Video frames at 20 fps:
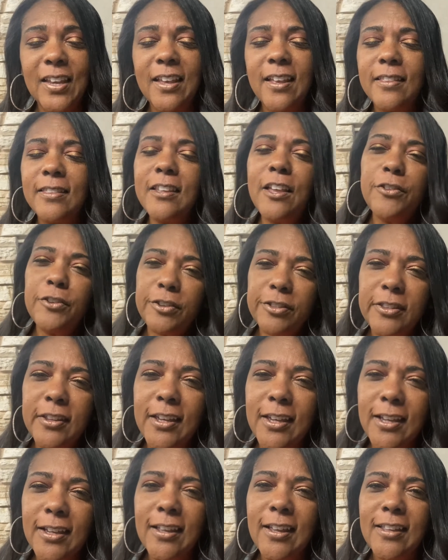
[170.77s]
The other
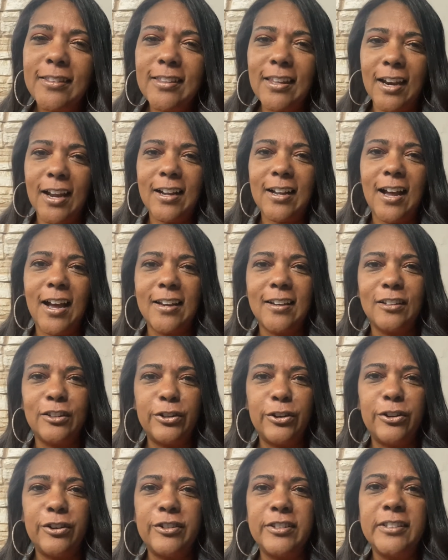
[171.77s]
thing that I kind of
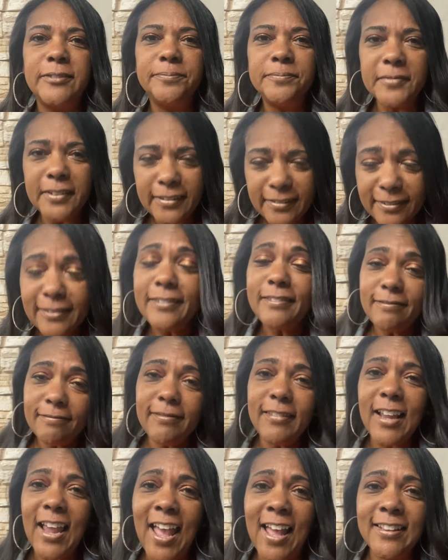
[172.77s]
learned
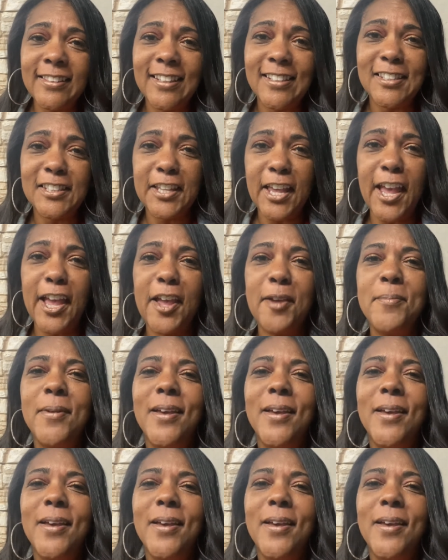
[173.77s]
at this game